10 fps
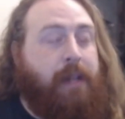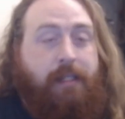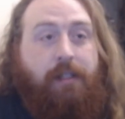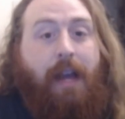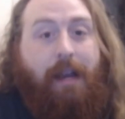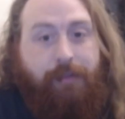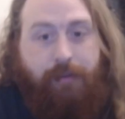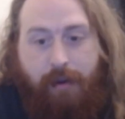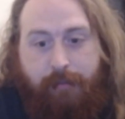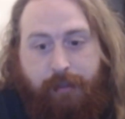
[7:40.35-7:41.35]
It's not out of the
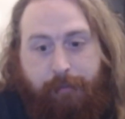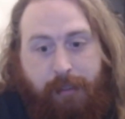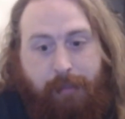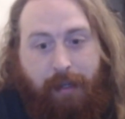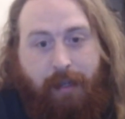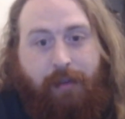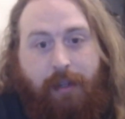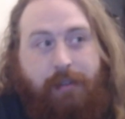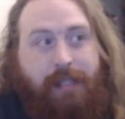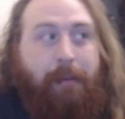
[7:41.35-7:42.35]
realms of possibility
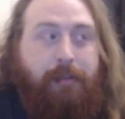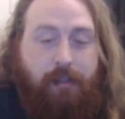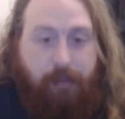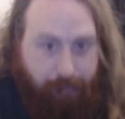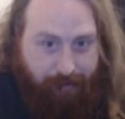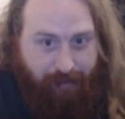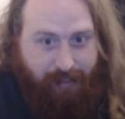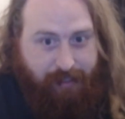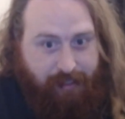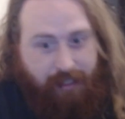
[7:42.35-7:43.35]
that Lewis Hamilton could win a
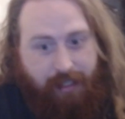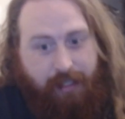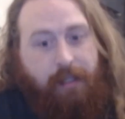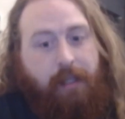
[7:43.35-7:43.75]
race this year.